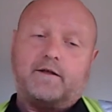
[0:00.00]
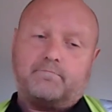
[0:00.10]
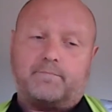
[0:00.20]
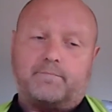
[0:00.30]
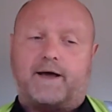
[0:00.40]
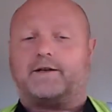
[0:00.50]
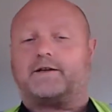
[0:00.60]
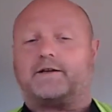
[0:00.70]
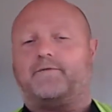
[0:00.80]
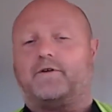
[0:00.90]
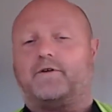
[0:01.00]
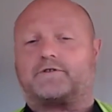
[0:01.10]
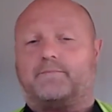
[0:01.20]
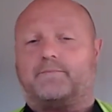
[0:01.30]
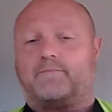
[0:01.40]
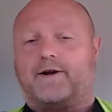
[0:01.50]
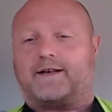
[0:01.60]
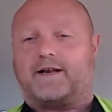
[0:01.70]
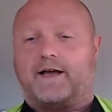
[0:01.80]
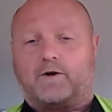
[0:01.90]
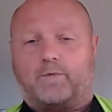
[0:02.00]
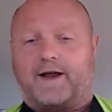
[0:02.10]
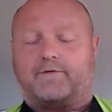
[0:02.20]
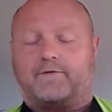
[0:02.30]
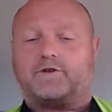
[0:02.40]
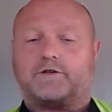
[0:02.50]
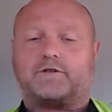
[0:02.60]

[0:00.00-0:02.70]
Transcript: might give you some red light or whatever.